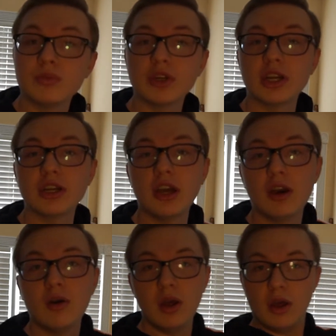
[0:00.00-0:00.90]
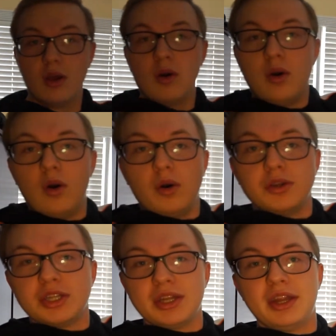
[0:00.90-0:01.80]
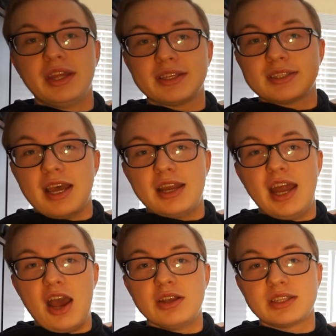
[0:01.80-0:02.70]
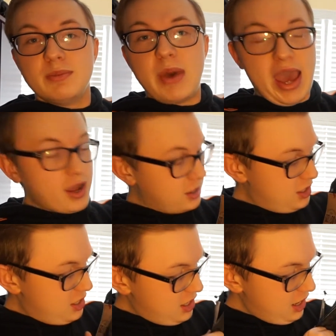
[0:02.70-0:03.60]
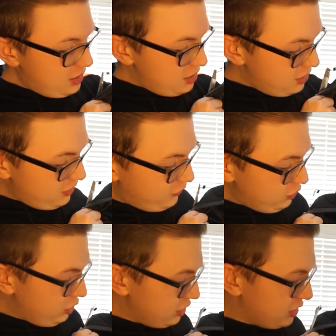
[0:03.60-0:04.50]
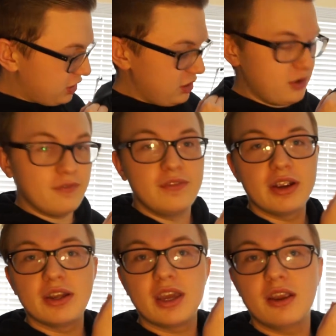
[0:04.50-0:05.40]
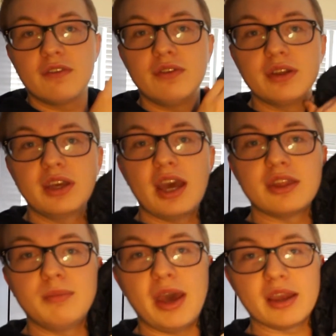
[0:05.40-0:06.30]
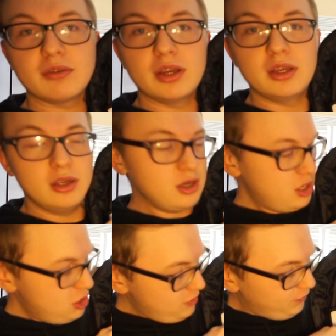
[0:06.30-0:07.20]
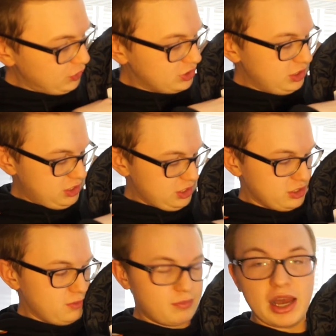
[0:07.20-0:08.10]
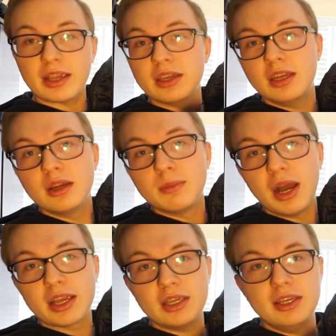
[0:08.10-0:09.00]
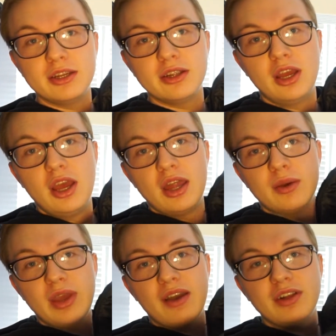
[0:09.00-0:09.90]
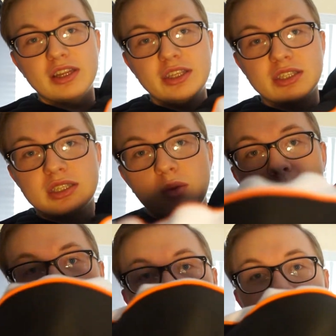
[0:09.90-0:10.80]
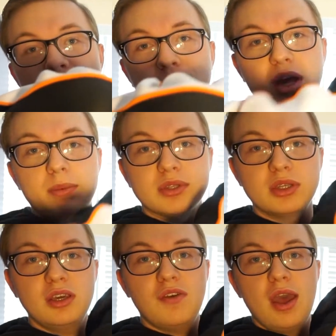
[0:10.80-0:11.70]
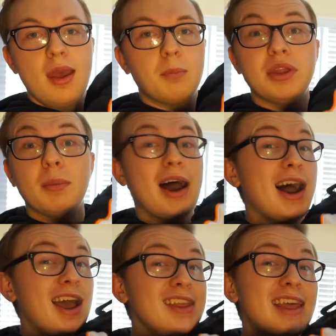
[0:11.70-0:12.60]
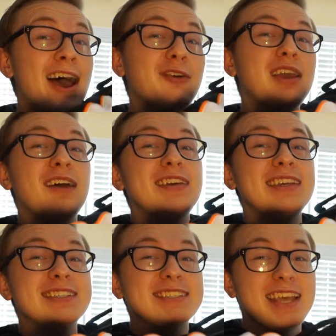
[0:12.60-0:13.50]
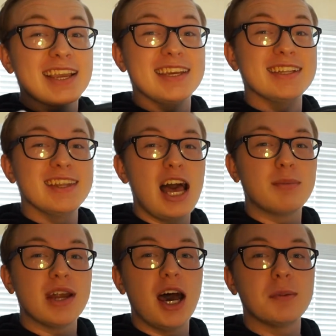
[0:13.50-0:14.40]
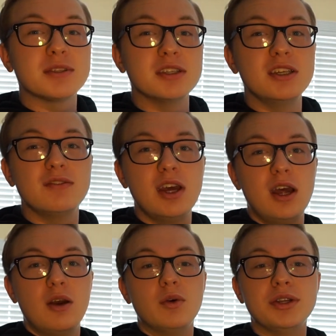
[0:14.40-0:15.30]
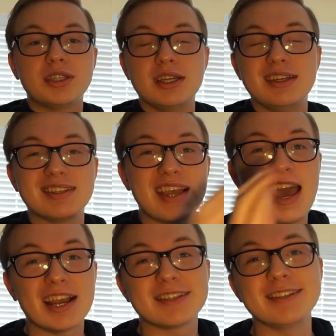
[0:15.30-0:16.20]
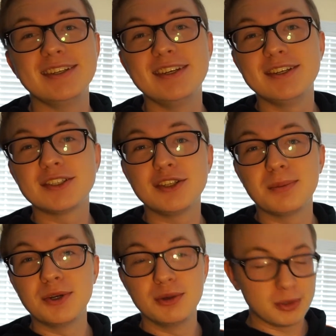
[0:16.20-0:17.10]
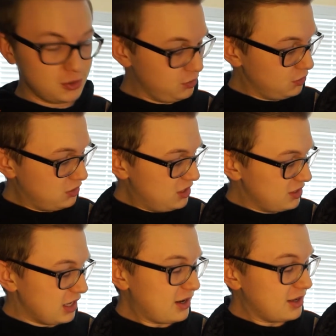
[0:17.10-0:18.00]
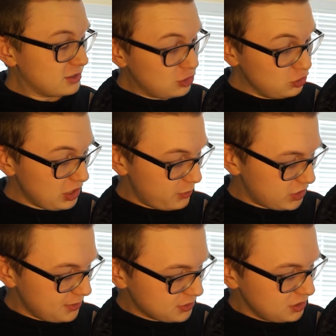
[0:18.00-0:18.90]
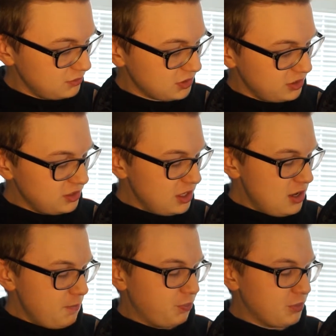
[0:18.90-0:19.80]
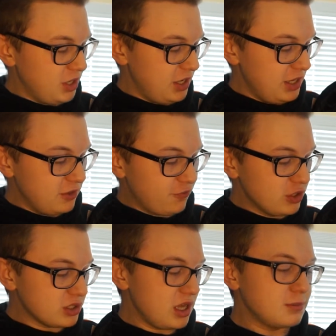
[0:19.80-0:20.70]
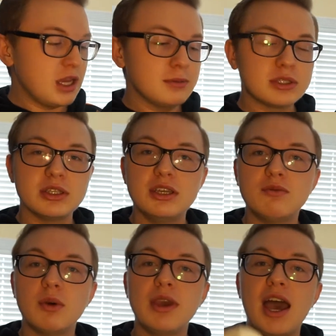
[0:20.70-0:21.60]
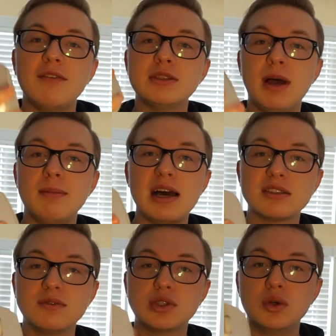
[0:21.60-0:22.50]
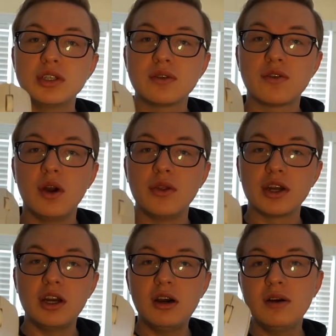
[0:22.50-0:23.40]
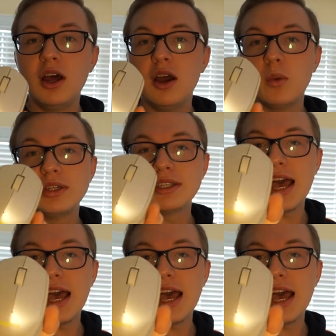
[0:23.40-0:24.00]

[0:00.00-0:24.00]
we're gonna go onto this side now. It's the back. And then if you look very carefully at the back right here, you see there's a pocket here, then we have like this one laptop sleeve, but then behind that we have a second laptop sleeve, which is actually super duper cool. It has two laptop sleeves in it. But in the first laptop sleeve, what we have is my mouse of choice for on the go, which is